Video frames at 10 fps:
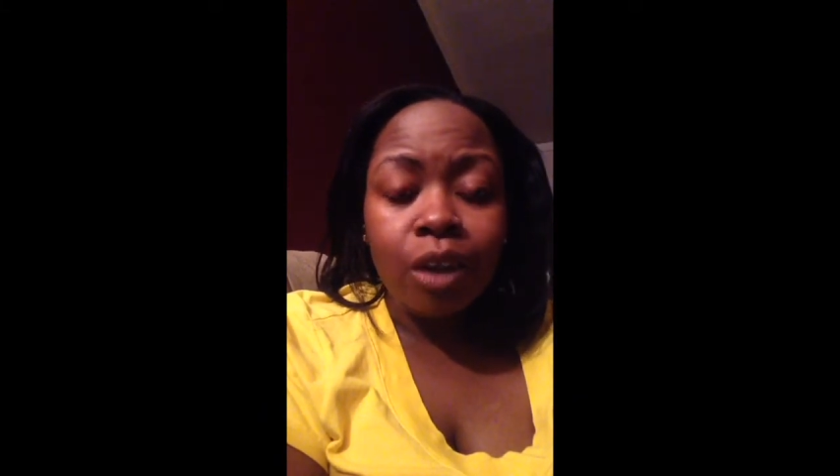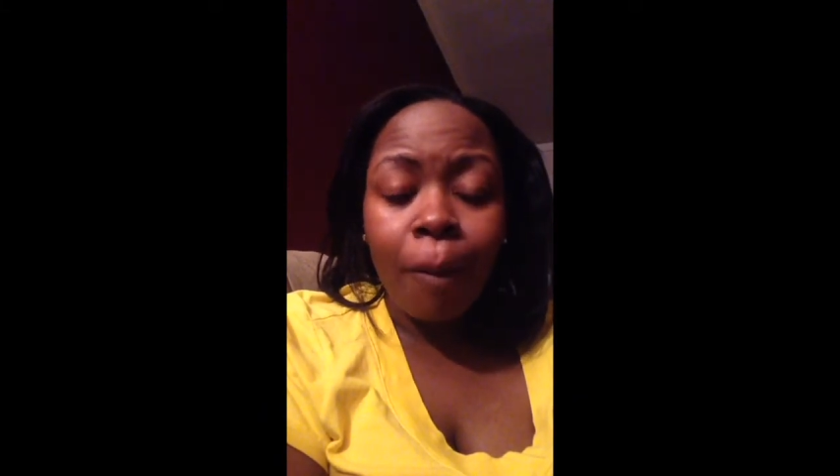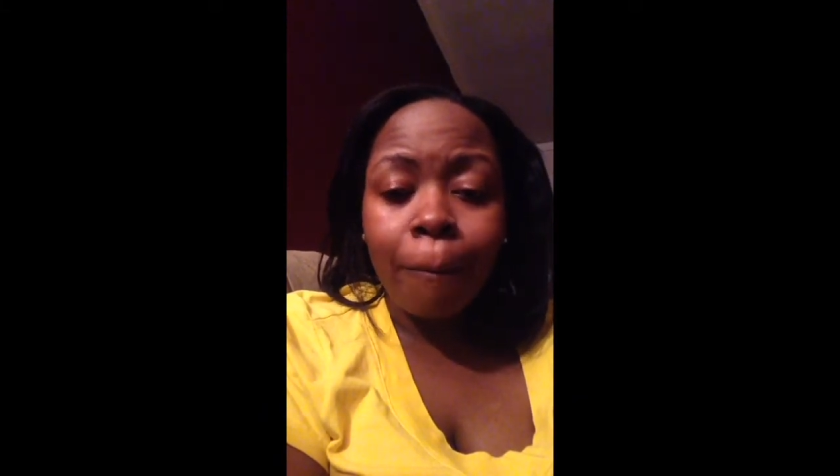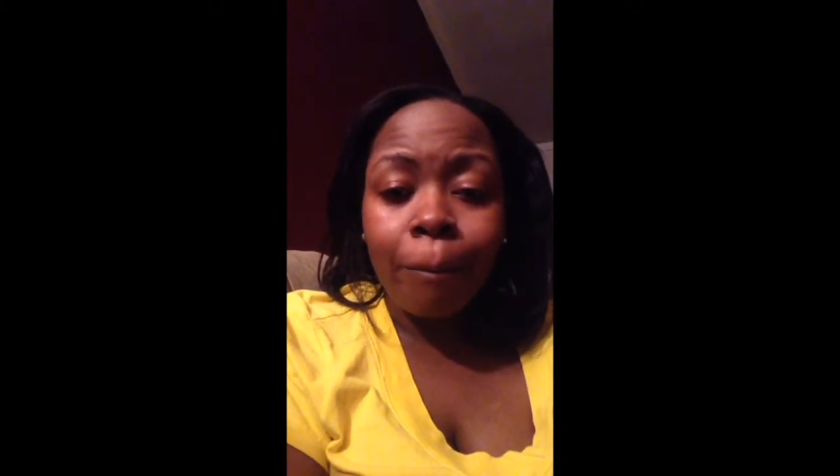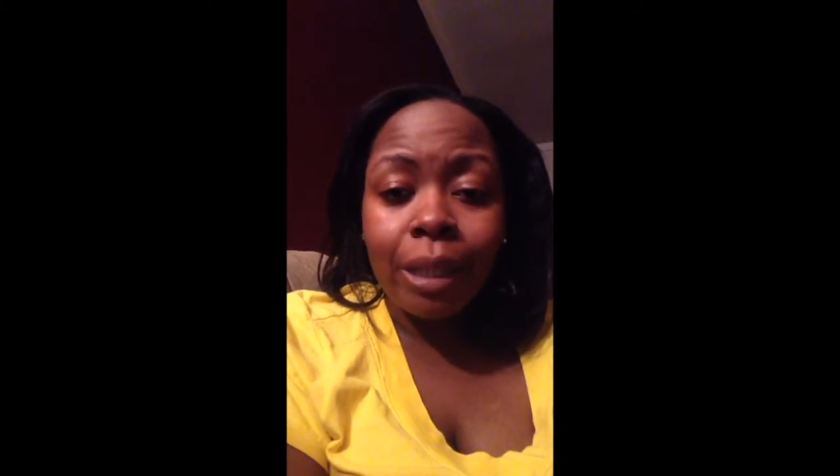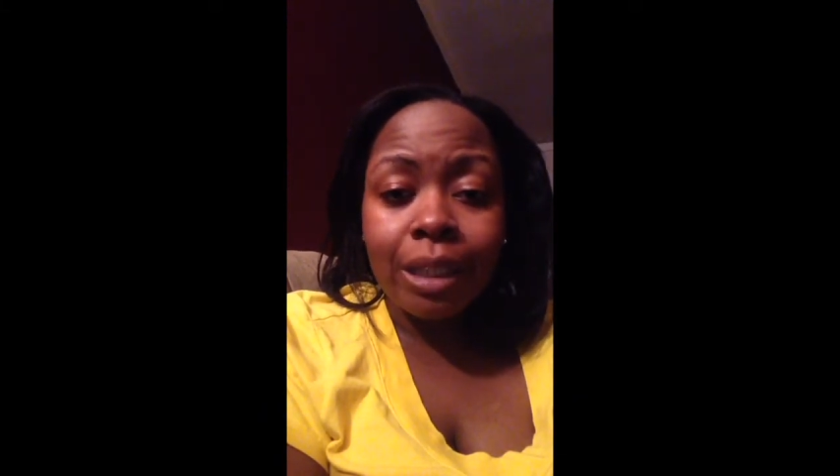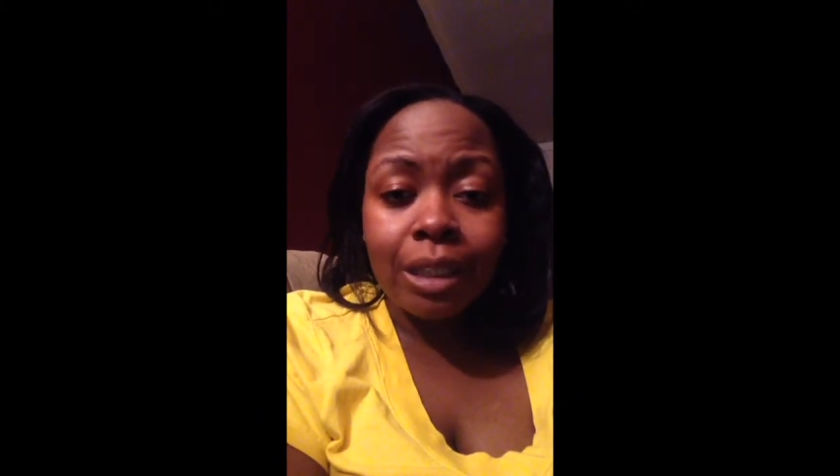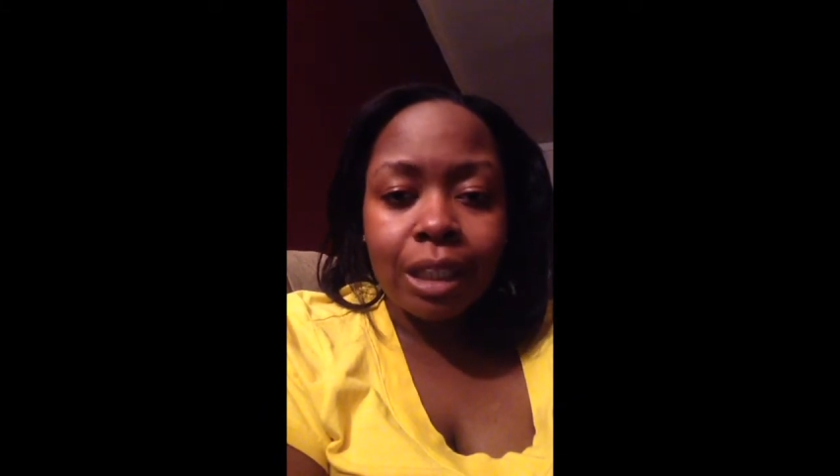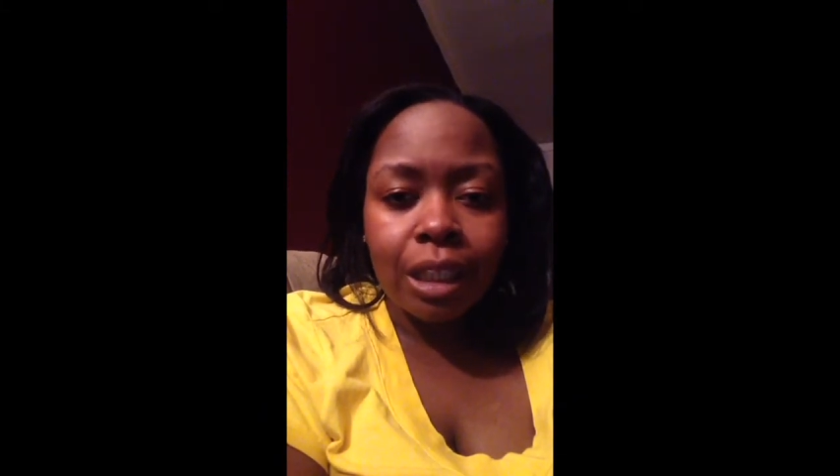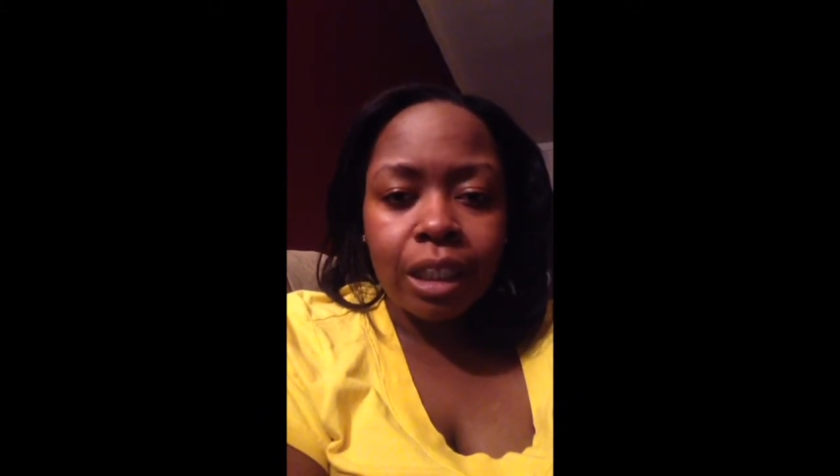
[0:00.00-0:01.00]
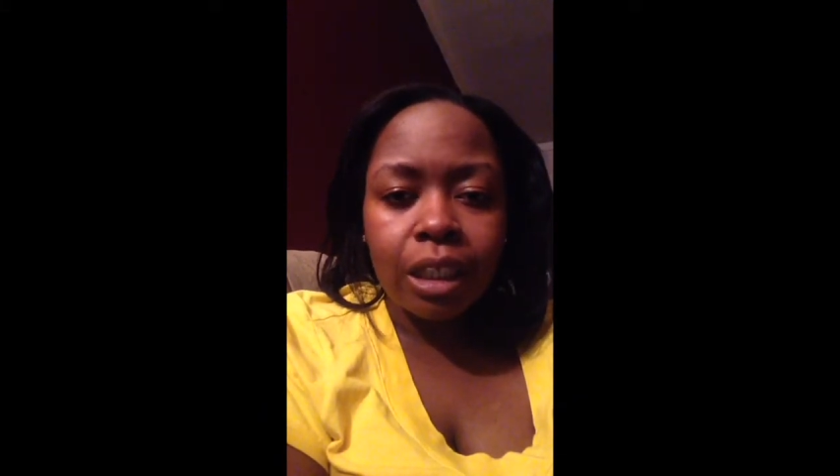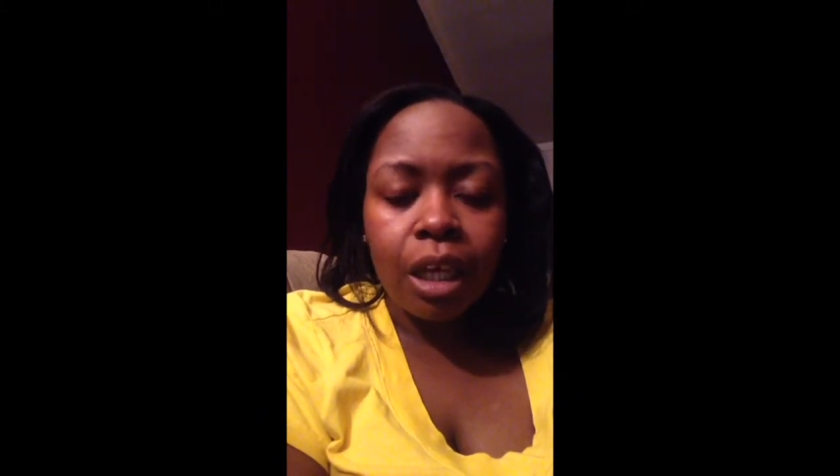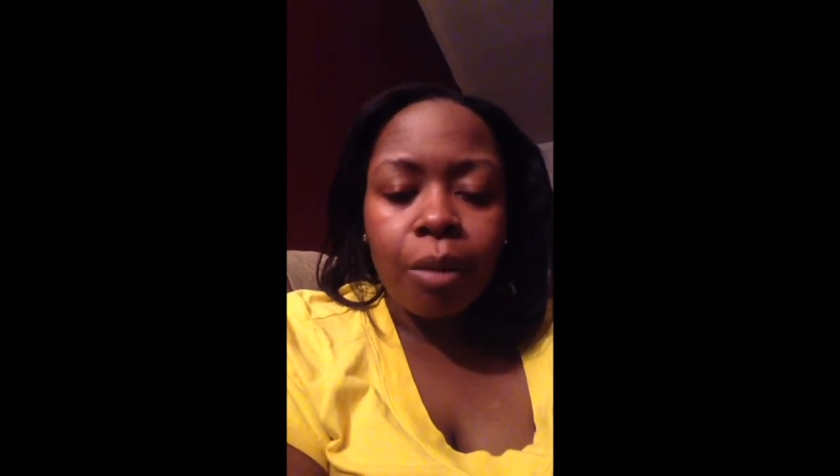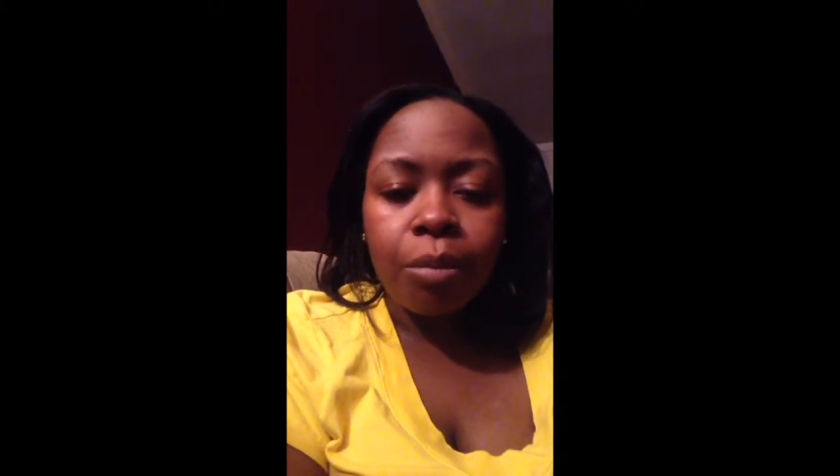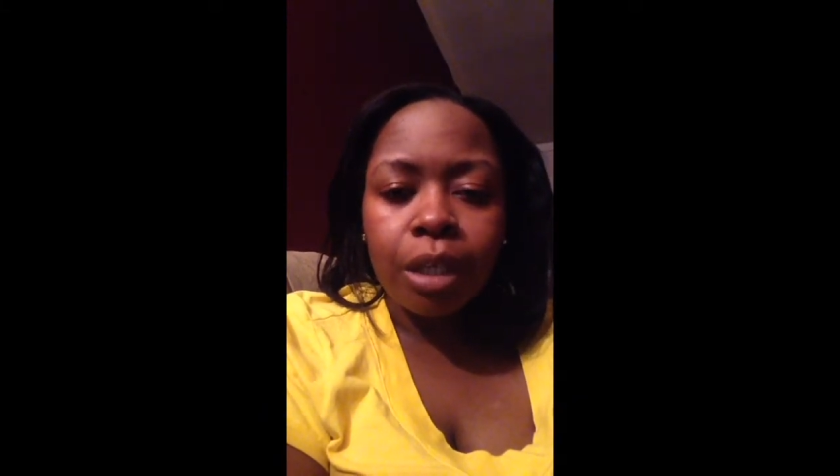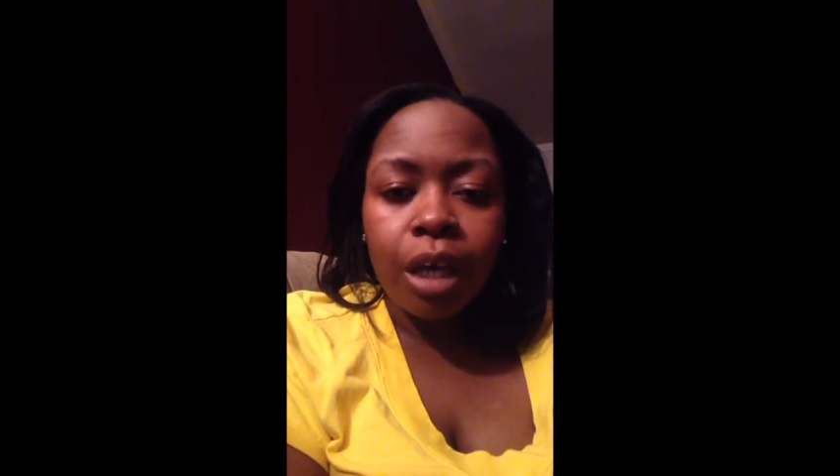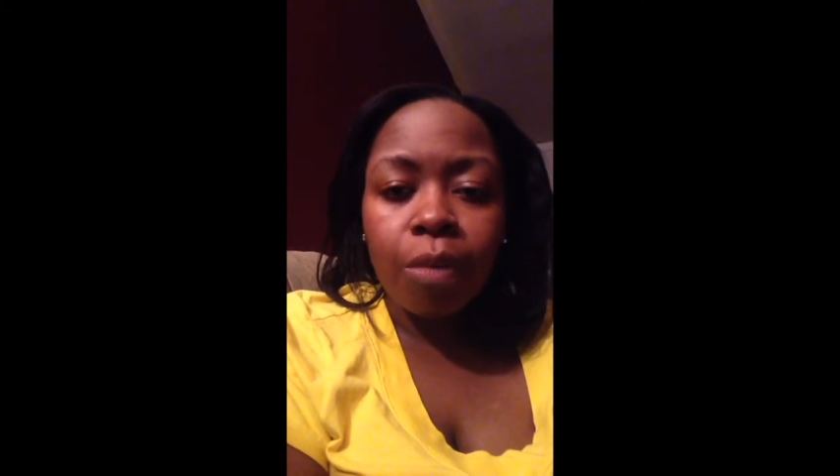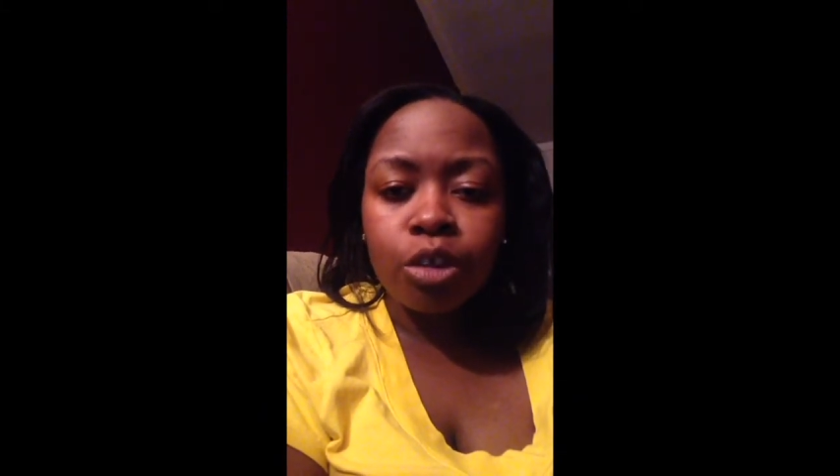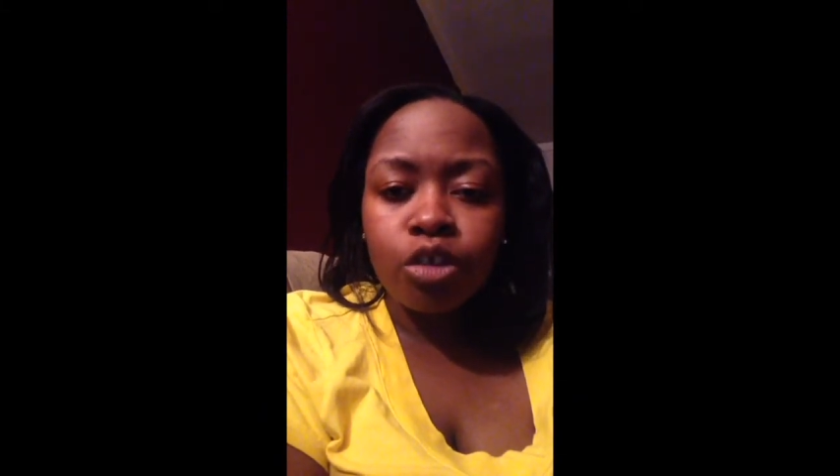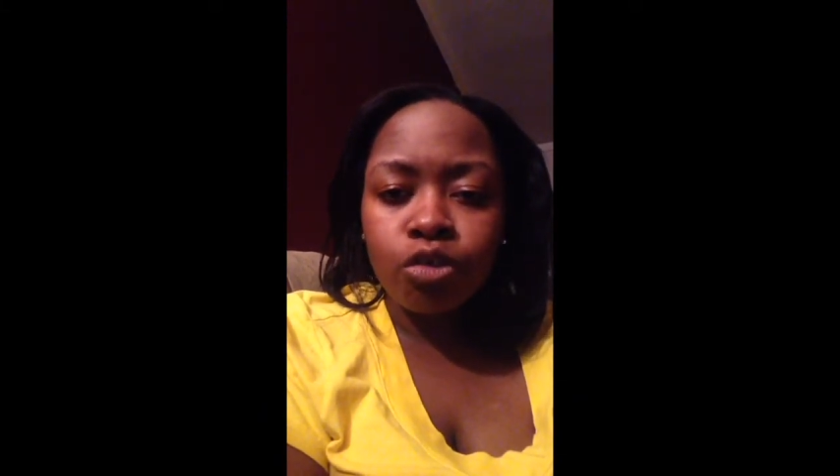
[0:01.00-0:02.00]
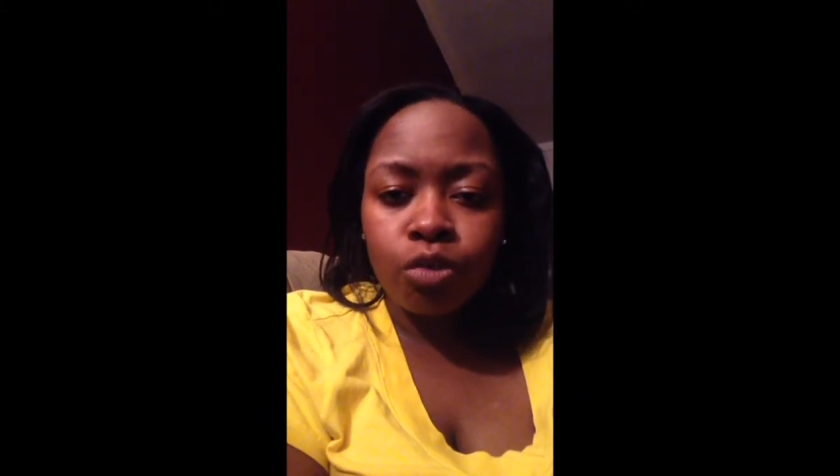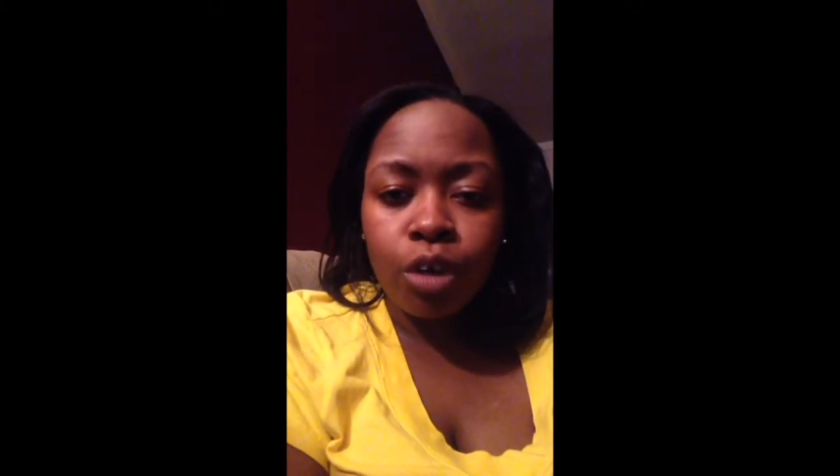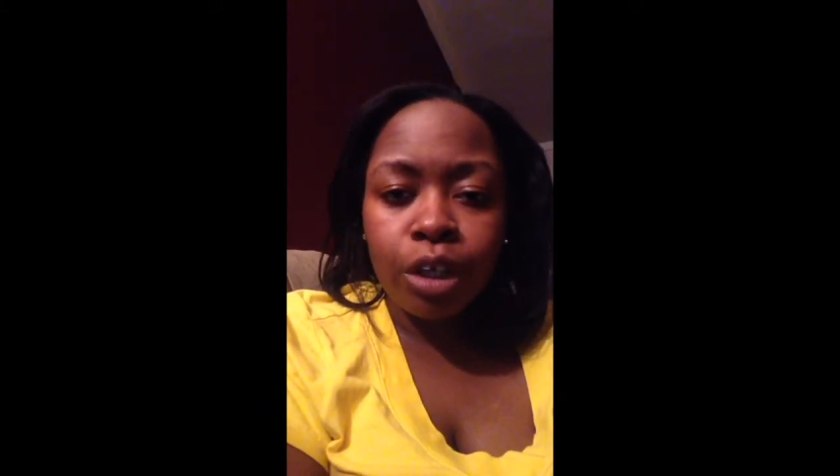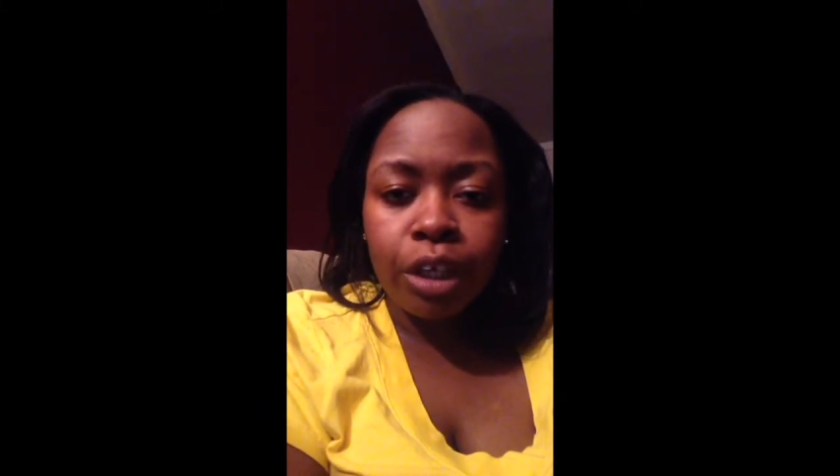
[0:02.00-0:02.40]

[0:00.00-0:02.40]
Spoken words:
mentally becoming stronger